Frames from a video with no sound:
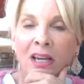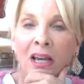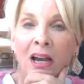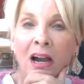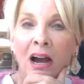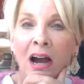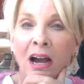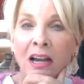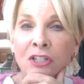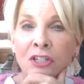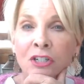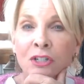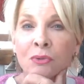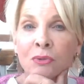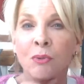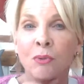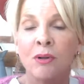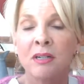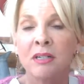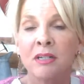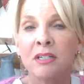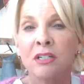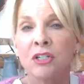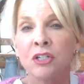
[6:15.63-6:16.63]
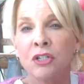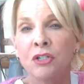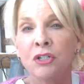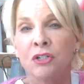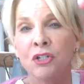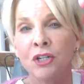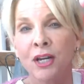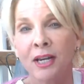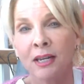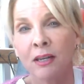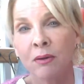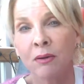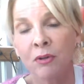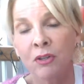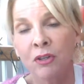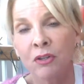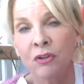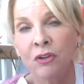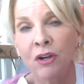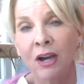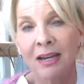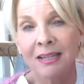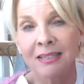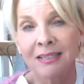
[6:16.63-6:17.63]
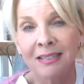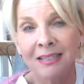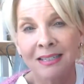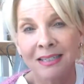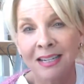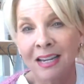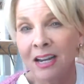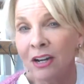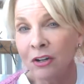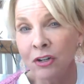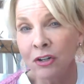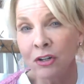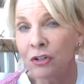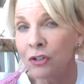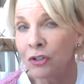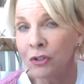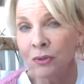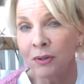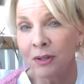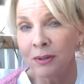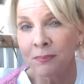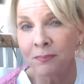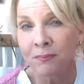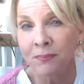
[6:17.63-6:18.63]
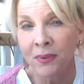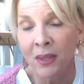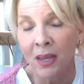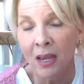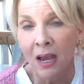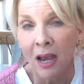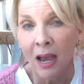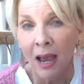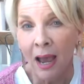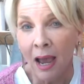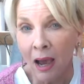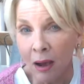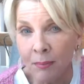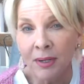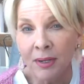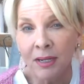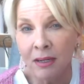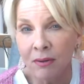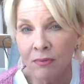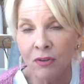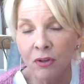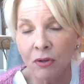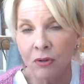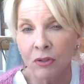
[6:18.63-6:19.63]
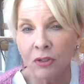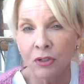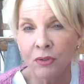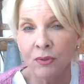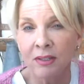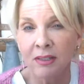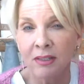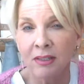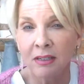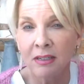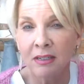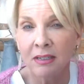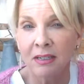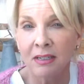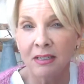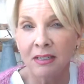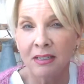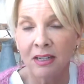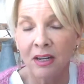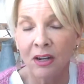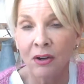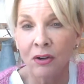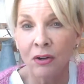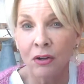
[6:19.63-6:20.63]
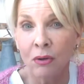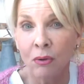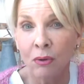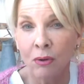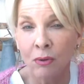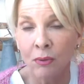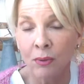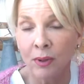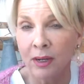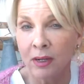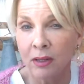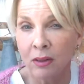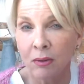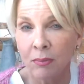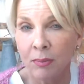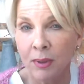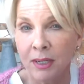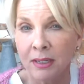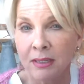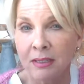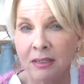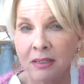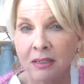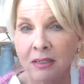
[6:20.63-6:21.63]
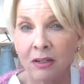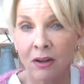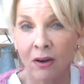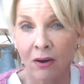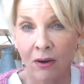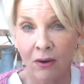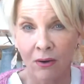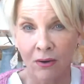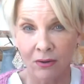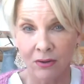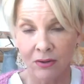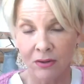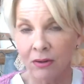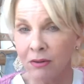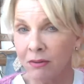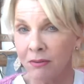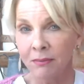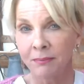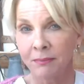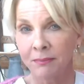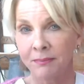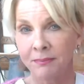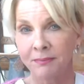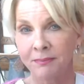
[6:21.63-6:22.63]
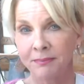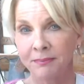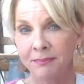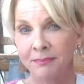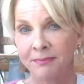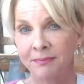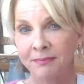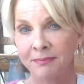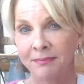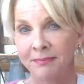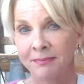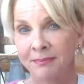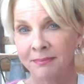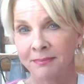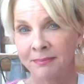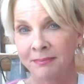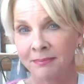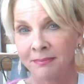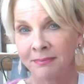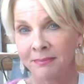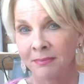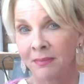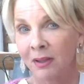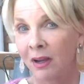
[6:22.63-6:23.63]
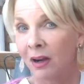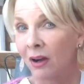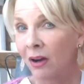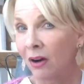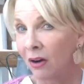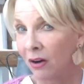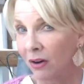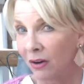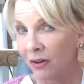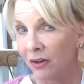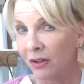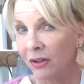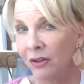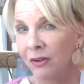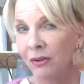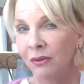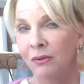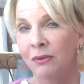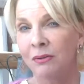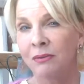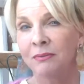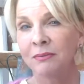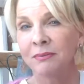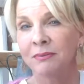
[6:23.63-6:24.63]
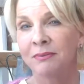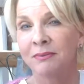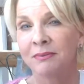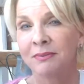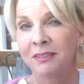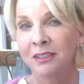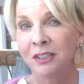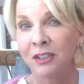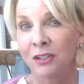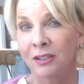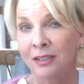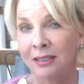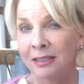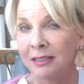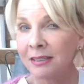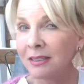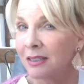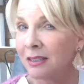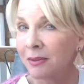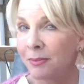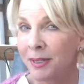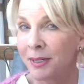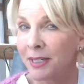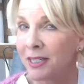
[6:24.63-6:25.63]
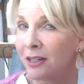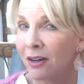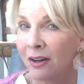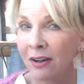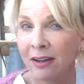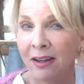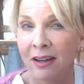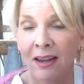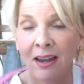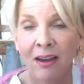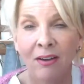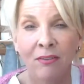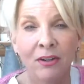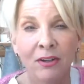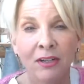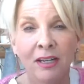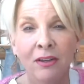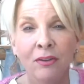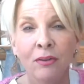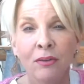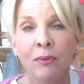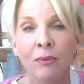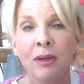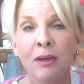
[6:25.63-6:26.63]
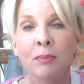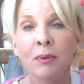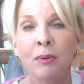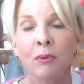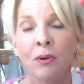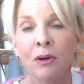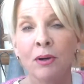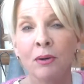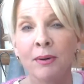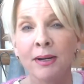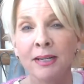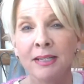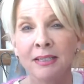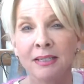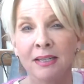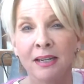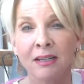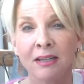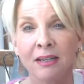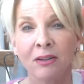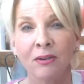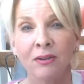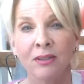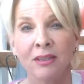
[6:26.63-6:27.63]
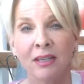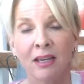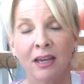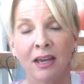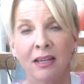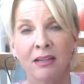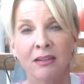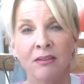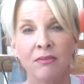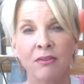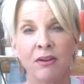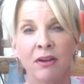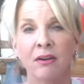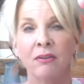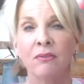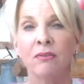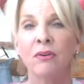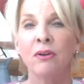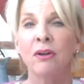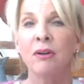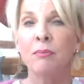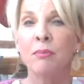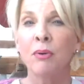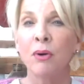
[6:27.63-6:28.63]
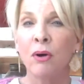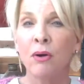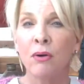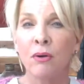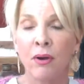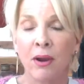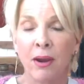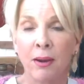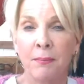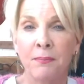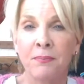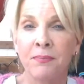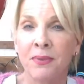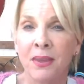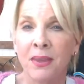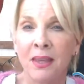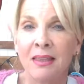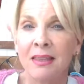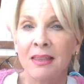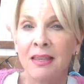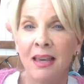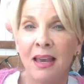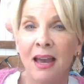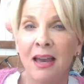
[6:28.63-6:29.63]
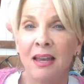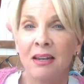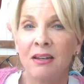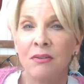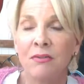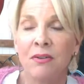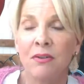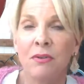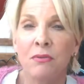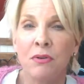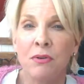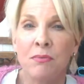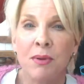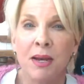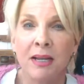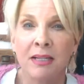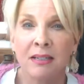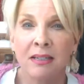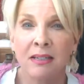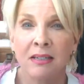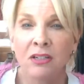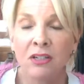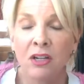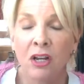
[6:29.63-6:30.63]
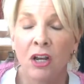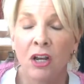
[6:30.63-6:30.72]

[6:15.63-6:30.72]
I just wanted to check in with you guys and see how you're doing. How many of you are doing things that scare you on a regular basis? Are you? Are you? You could listen to me talk every day of the week, but what do I say to you at the end of every program, the end of every message?